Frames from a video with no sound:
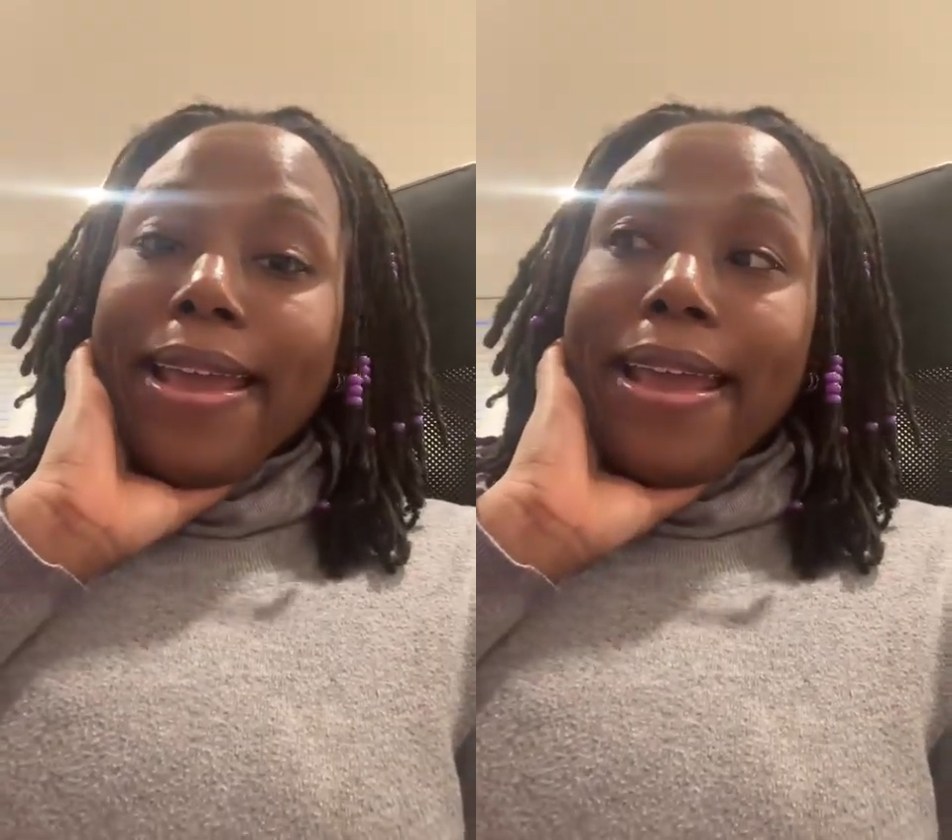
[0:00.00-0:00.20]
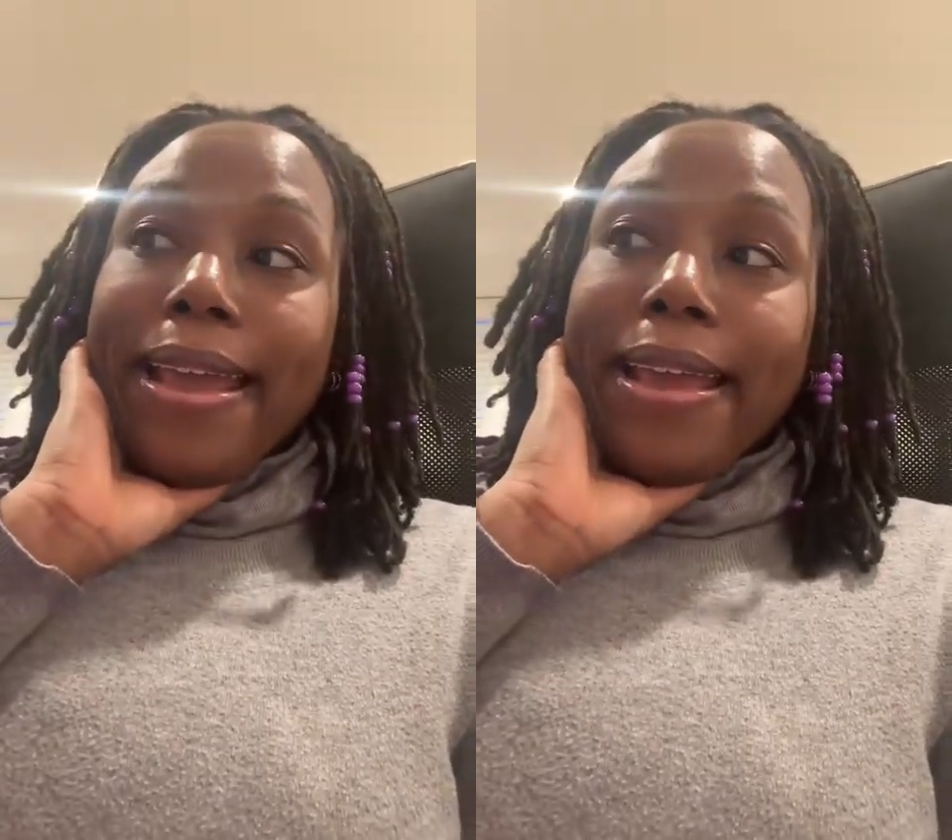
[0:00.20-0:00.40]

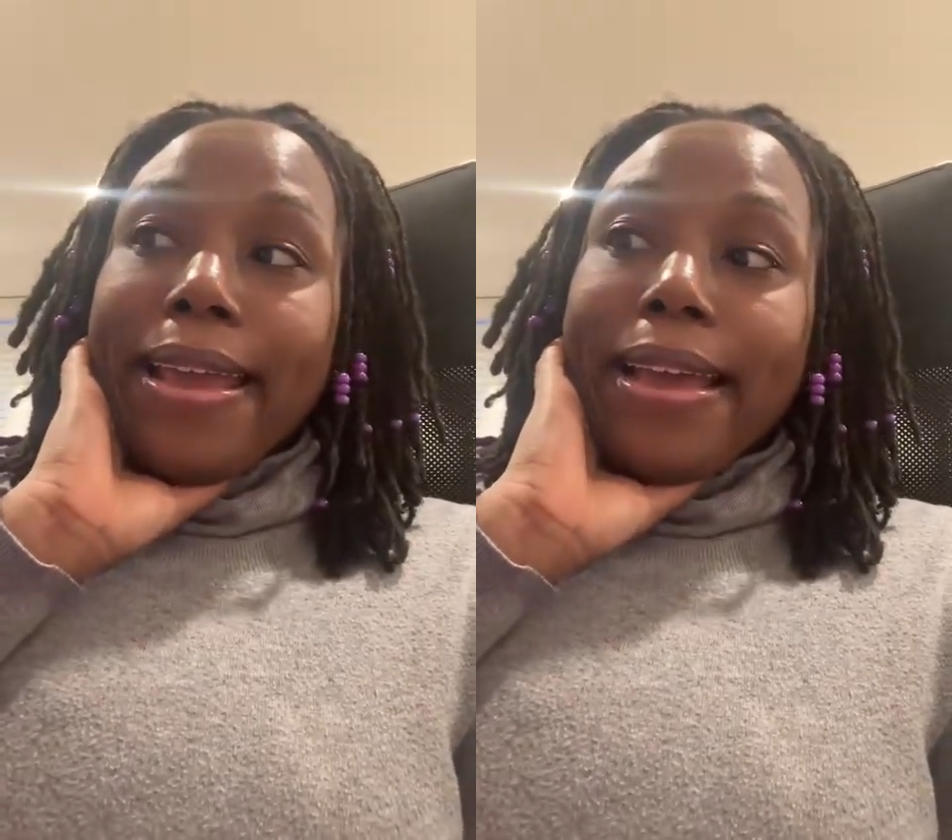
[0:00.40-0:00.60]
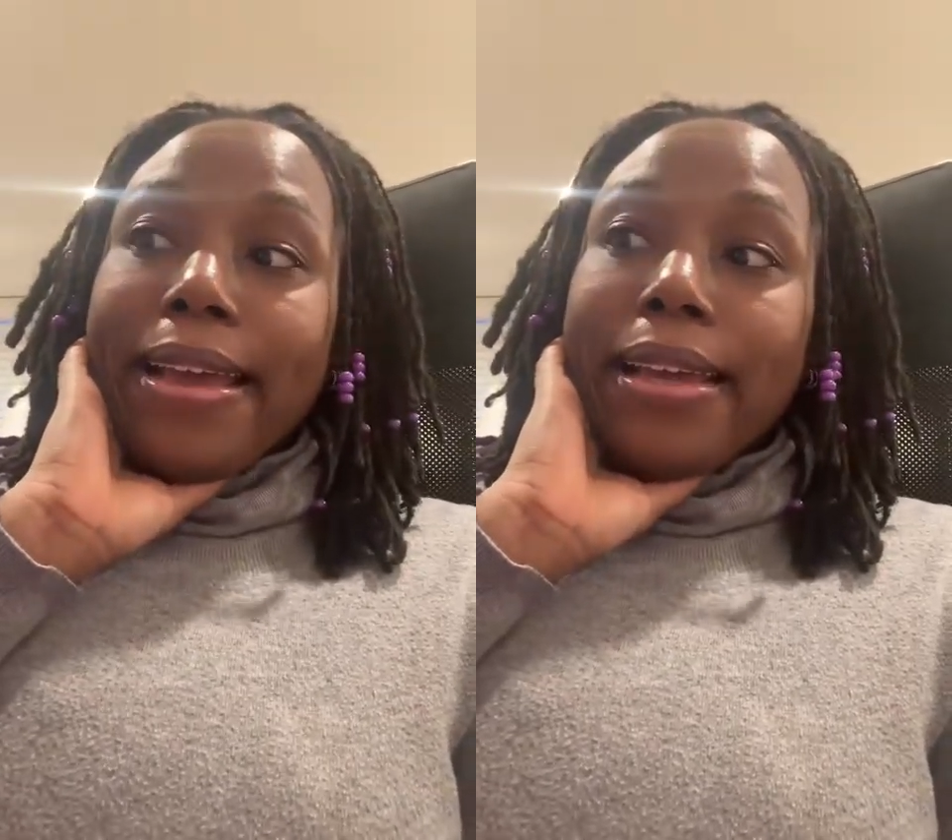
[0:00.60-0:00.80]

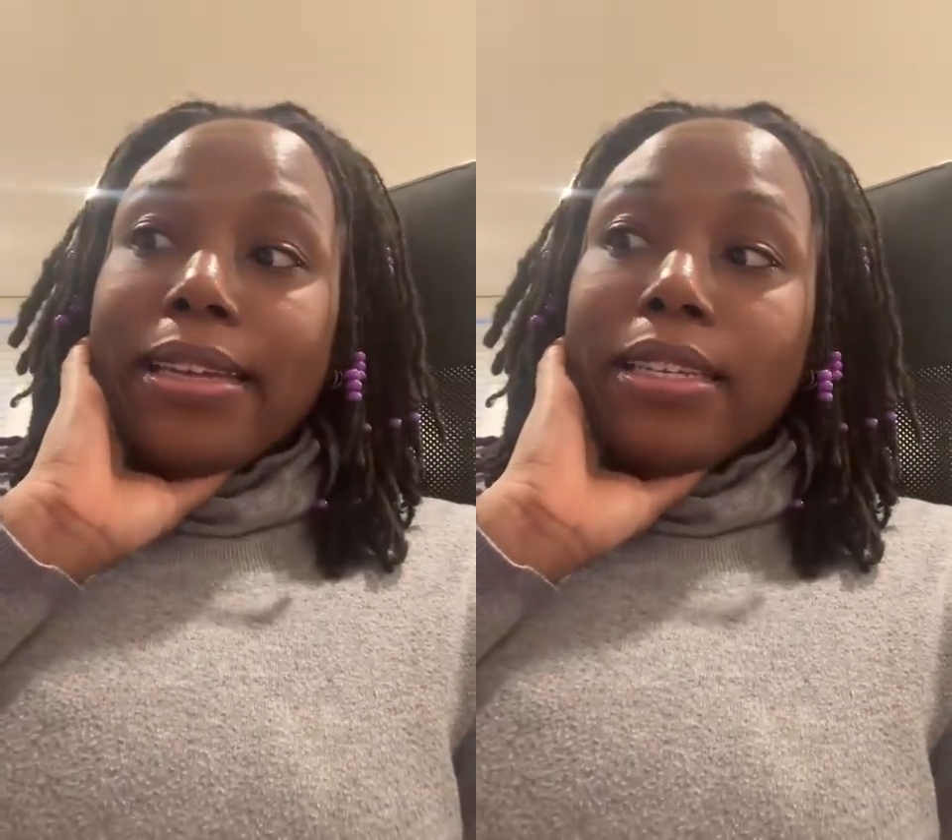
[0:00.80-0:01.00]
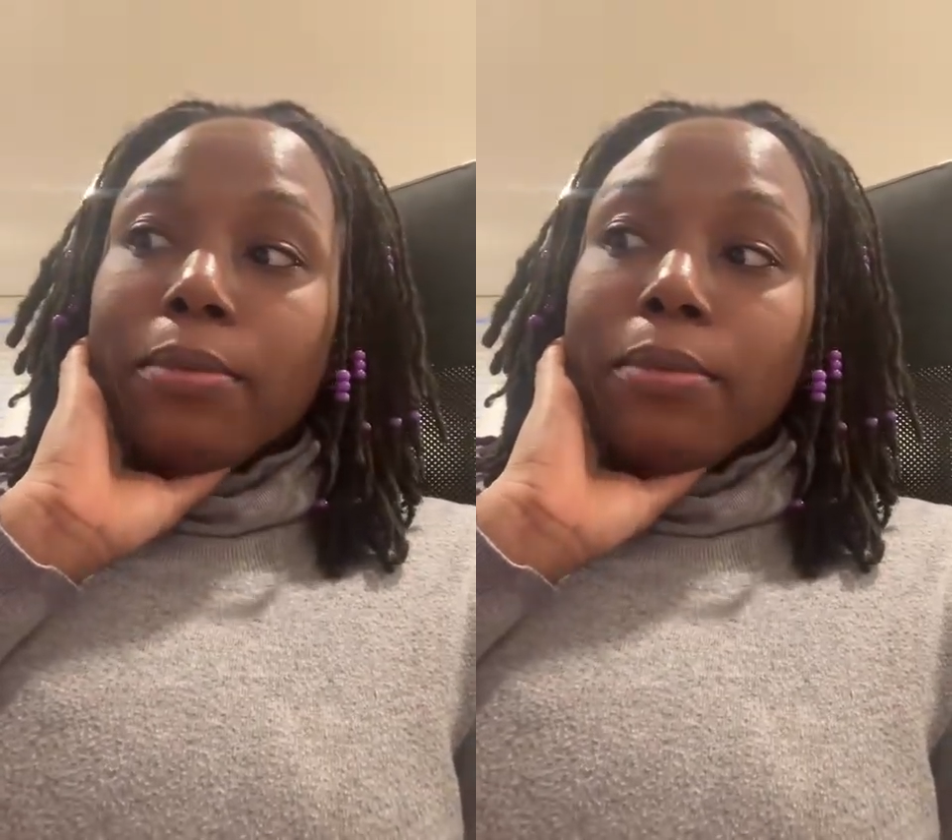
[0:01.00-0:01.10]
And